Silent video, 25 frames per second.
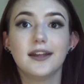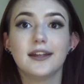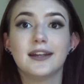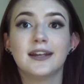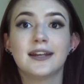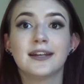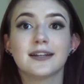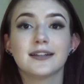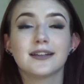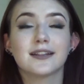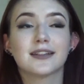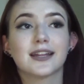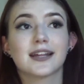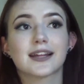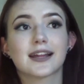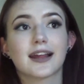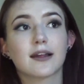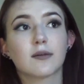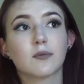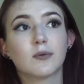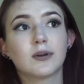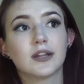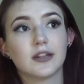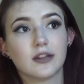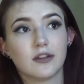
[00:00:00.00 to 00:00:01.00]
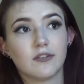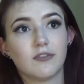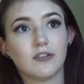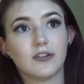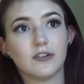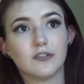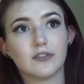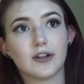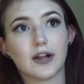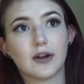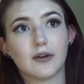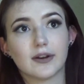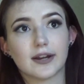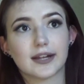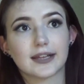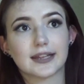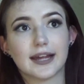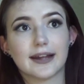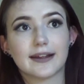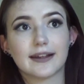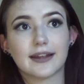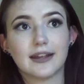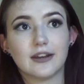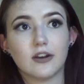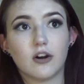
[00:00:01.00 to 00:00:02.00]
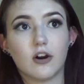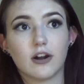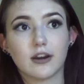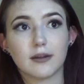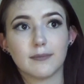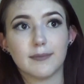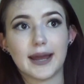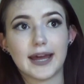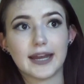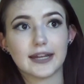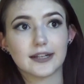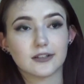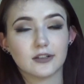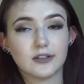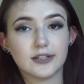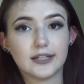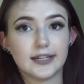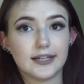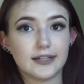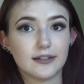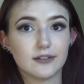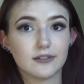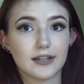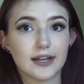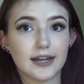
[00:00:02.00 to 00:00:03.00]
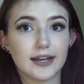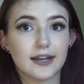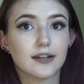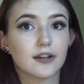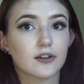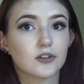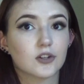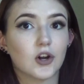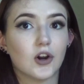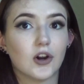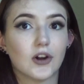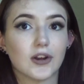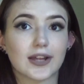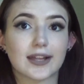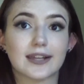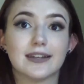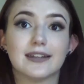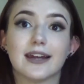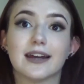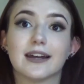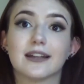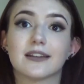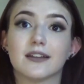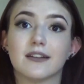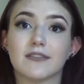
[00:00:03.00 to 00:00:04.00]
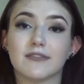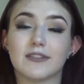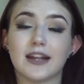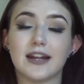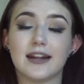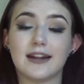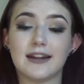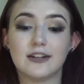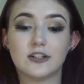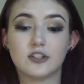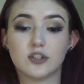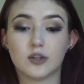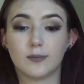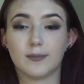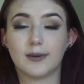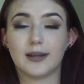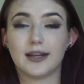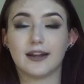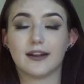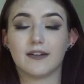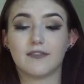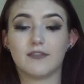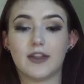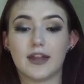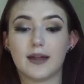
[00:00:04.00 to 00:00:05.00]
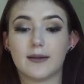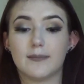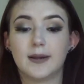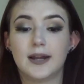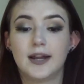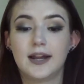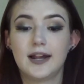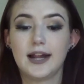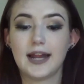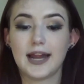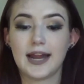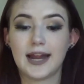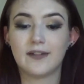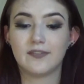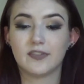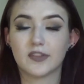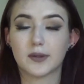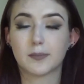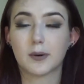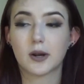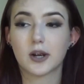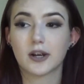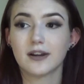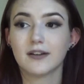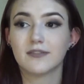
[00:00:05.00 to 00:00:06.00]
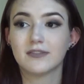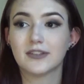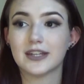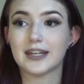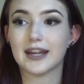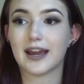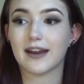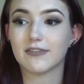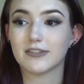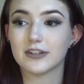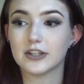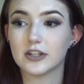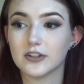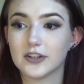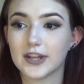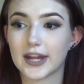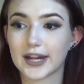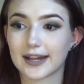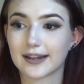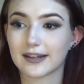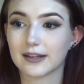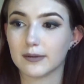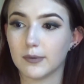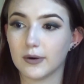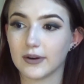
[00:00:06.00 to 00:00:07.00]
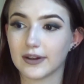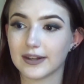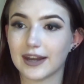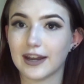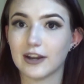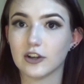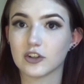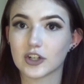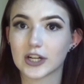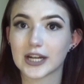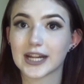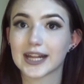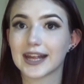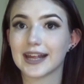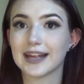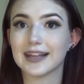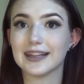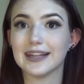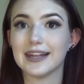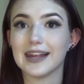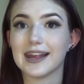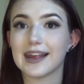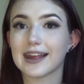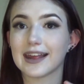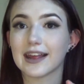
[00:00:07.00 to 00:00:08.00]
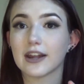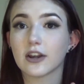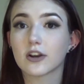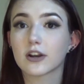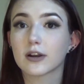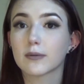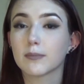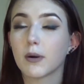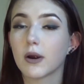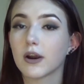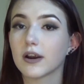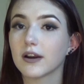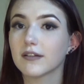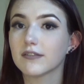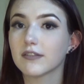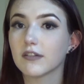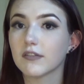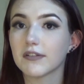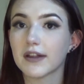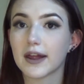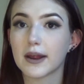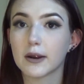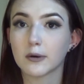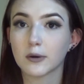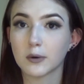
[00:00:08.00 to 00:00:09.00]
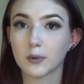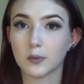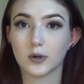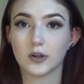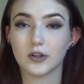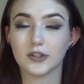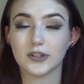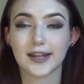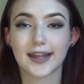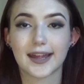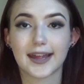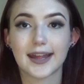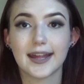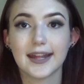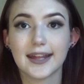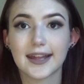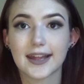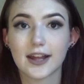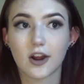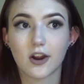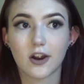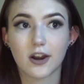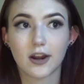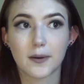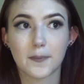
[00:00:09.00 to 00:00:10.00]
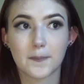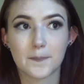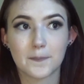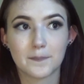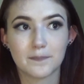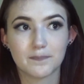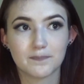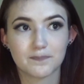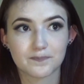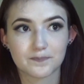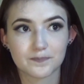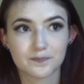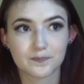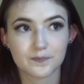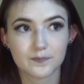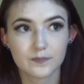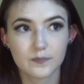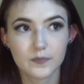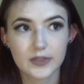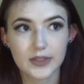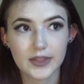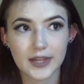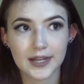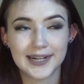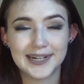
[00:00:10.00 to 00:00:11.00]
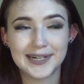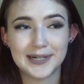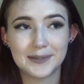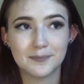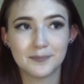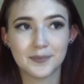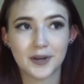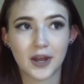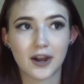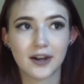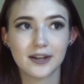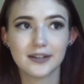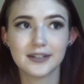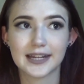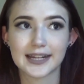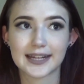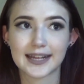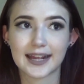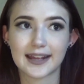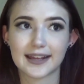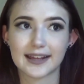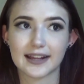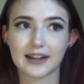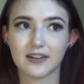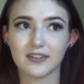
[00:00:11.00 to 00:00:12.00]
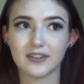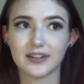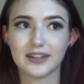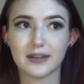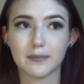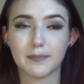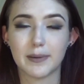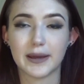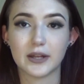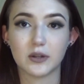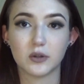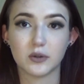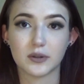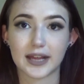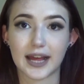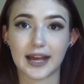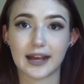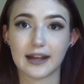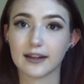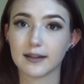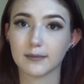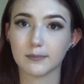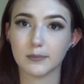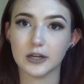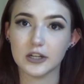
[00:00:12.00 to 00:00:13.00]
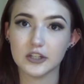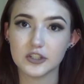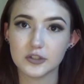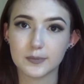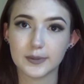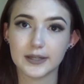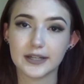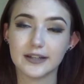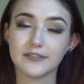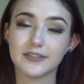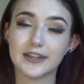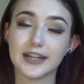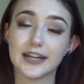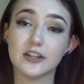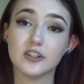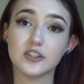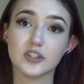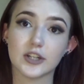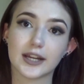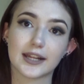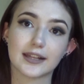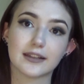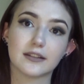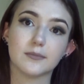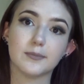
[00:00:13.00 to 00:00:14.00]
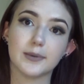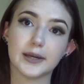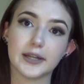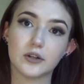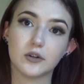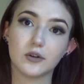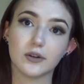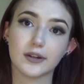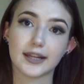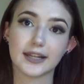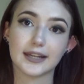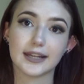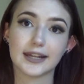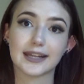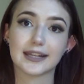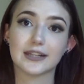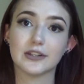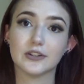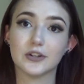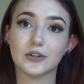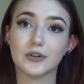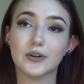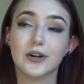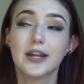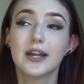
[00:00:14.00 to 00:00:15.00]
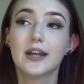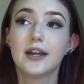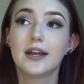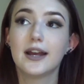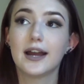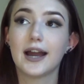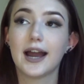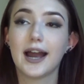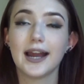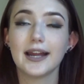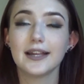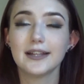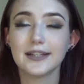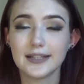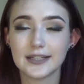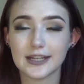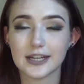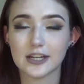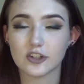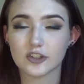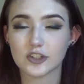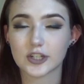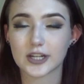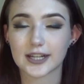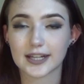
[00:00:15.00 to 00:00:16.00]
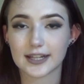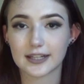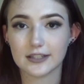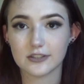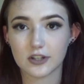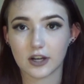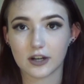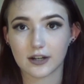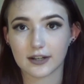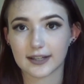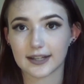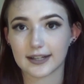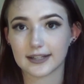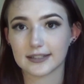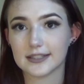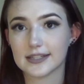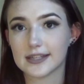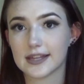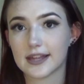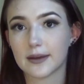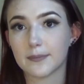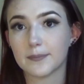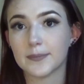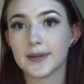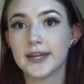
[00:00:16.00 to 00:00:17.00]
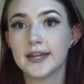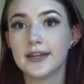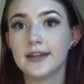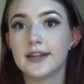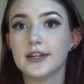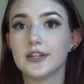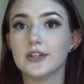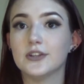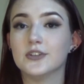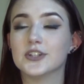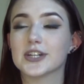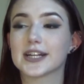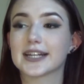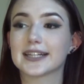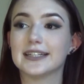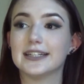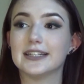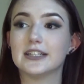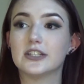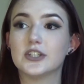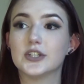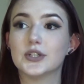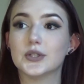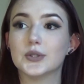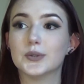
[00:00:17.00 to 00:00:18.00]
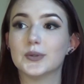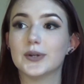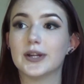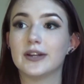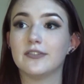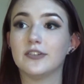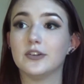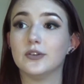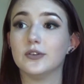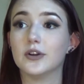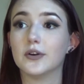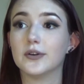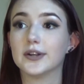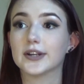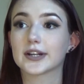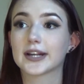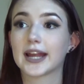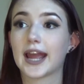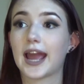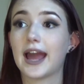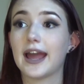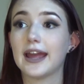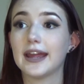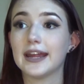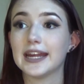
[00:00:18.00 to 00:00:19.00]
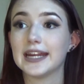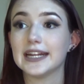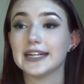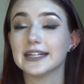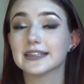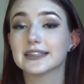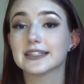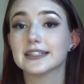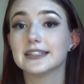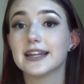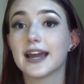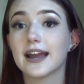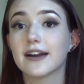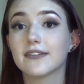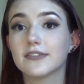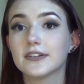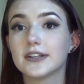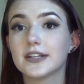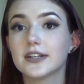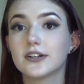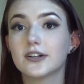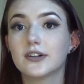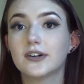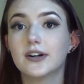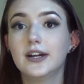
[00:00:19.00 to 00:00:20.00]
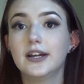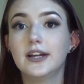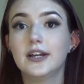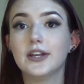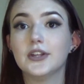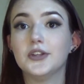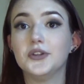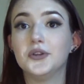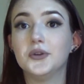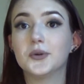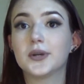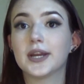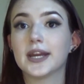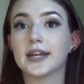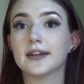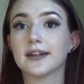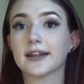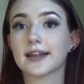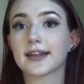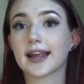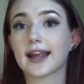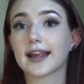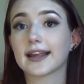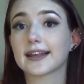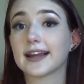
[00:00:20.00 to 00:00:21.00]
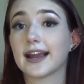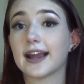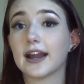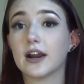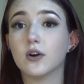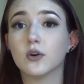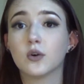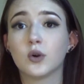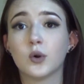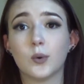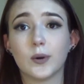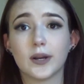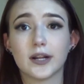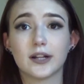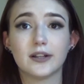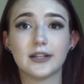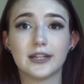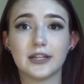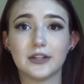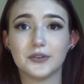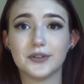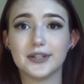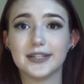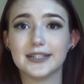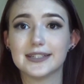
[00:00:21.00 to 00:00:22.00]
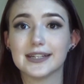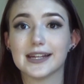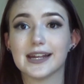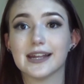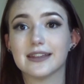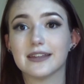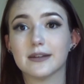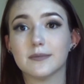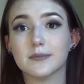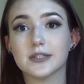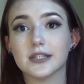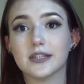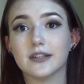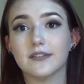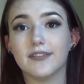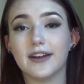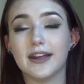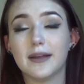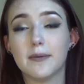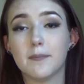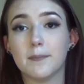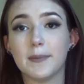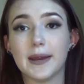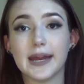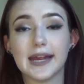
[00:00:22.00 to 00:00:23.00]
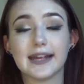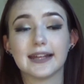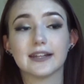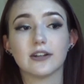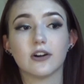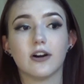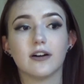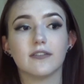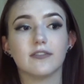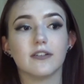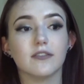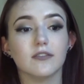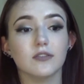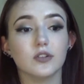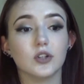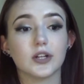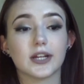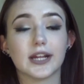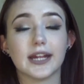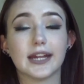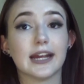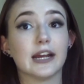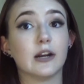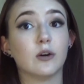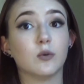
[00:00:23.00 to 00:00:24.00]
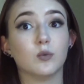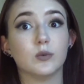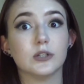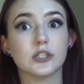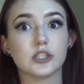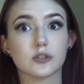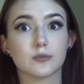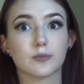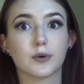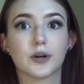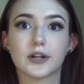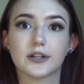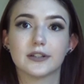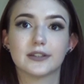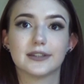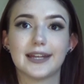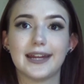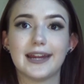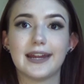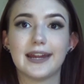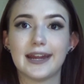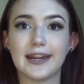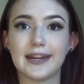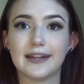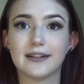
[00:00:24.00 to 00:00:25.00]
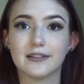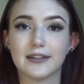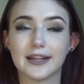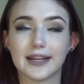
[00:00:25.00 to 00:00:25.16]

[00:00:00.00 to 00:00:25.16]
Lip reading: This is one of the few flowers that can automatically like cause death if they eat too many of them. And the part of the daffodil that's the most dangerous is the center part of the flower where all the seeds are. Not necessarily the petals as much, but if they ingest the petals, it is still highly dangerous and toxic to them. You just need to, if you know your cat ate the daffodil, you can assess how quickly you need to get them to the vet based off of looking at which part they ate.